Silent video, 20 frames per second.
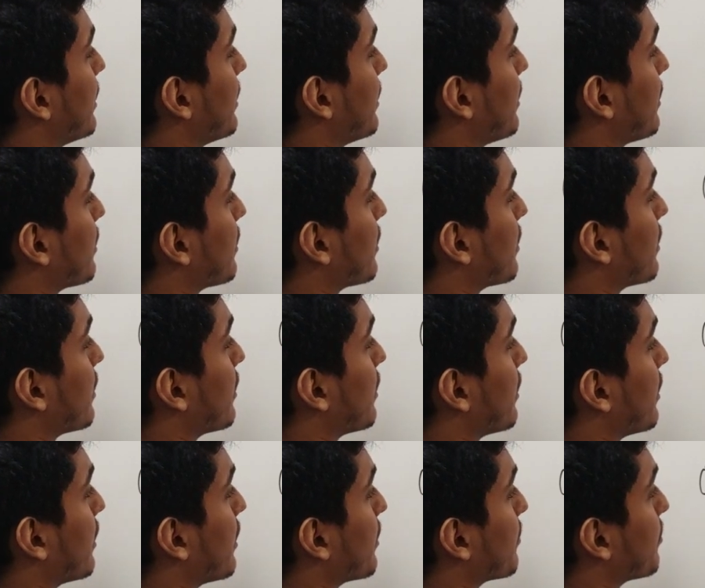in
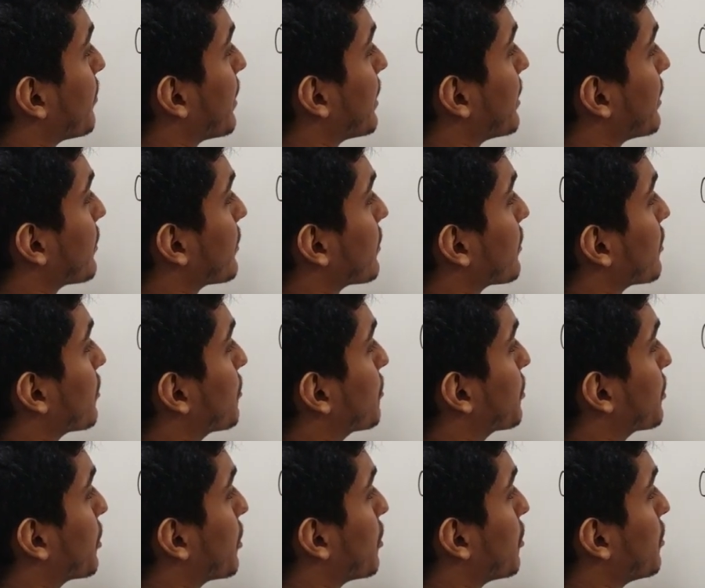minus
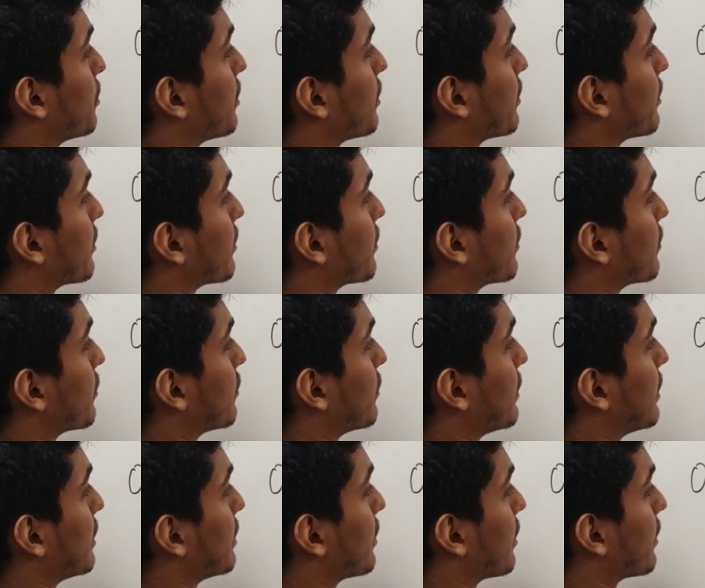rho
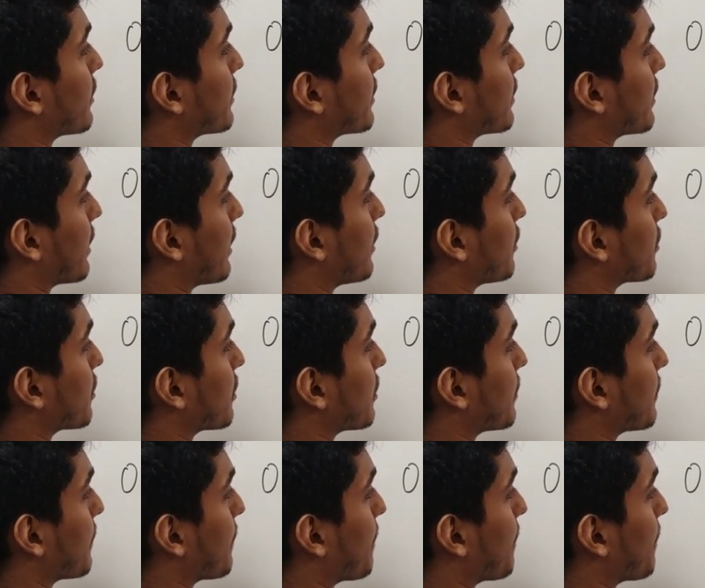v dot out.